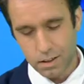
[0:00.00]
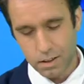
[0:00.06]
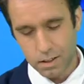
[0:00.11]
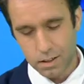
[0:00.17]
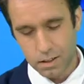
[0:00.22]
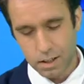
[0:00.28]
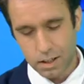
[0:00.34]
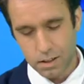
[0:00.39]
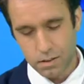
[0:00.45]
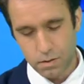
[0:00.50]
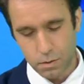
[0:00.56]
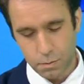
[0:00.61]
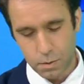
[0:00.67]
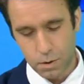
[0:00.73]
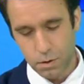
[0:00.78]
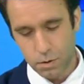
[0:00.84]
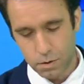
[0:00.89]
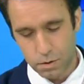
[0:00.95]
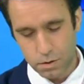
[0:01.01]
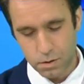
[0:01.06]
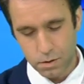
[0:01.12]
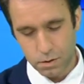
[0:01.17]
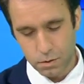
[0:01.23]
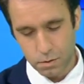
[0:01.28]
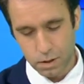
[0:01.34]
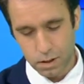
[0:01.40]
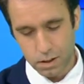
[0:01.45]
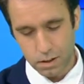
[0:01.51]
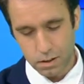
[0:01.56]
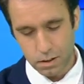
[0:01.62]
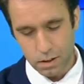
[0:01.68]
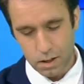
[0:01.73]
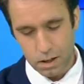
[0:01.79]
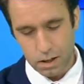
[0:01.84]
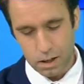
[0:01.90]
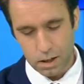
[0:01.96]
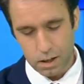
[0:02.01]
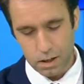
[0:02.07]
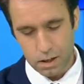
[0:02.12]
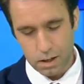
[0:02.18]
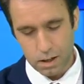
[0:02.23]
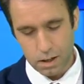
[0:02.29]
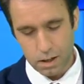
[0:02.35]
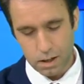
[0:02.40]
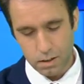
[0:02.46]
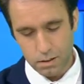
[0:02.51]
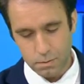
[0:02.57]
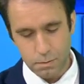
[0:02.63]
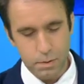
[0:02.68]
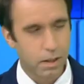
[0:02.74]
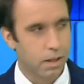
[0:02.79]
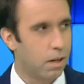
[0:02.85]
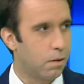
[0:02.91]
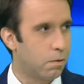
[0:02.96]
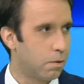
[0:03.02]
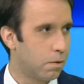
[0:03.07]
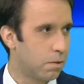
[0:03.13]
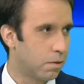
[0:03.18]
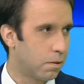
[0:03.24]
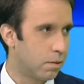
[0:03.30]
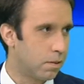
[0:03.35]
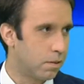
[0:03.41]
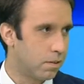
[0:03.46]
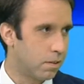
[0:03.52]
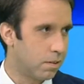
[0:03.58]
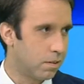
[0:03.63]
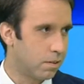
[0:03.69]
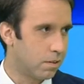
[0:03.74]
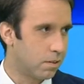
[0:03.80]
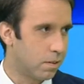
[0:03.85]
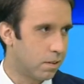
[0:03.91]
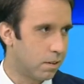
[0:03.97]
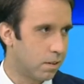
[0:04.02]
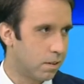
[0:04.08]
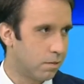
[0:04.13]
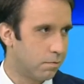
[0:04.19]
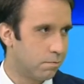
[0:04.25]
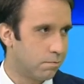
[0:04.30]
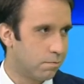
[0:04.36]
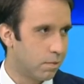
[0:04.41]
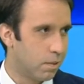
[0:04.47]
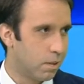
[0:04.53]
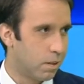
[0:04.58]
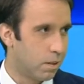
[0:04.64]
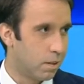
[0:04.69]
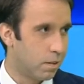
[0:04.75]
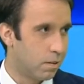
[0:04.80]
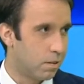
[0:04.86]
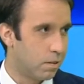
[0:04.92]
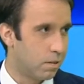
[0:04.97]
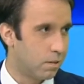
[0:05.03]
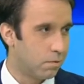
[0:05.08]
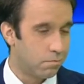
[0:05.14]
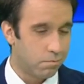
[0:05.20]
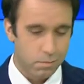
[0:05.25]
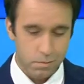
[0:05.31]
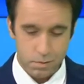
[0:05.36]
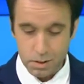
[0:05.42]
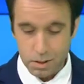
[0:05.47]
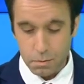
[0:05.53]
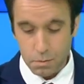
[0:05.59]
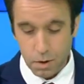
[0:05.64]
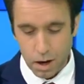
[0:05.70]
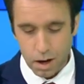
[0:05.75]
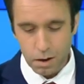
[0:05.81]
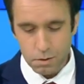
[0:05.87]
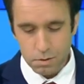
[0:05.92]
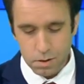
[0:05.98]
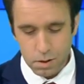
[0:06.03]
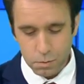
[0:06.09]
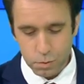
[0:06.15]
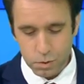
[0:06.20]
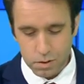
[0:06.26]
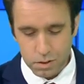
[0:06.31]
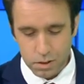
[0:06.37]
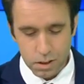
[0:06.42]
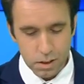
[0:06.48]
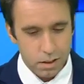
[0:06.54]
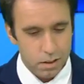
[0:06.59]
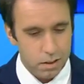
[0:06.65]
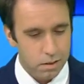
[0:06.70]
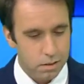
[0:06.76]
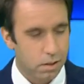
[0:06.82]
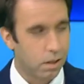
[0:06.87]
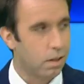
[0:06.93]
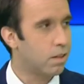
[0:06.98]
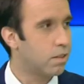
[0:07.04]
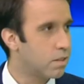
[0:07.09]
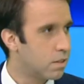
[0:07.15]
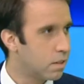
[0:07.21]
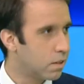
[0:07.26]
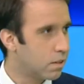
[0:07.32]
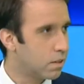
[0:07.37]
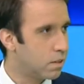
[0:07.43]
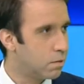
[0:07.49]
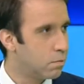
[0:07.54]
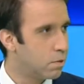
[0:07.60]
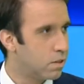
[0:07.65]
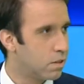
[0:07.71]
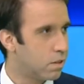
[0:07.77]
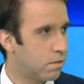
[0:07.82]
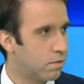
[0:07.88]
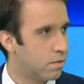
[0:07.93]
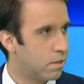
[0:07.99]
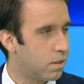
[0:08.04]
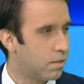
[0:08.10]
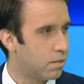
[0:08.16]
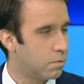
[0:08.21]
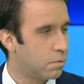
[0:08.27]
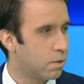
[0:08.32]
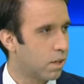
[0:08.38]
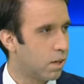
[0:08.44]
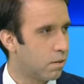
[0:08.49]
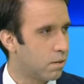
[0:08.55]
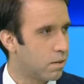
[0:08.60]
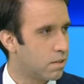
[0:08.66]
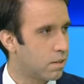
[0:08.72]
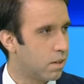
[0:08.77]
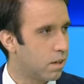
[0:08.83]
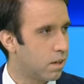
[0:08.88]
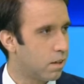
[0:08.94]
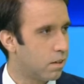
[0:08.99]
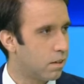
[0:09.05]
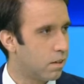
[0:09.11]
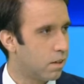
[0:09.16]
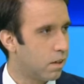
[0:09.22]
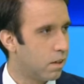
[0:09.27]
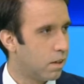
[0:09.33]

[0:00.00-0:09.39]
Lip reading: this kind of approach, well, aren't Macau authorities somehow, some would say, tarnishing the image of the Macau SAR?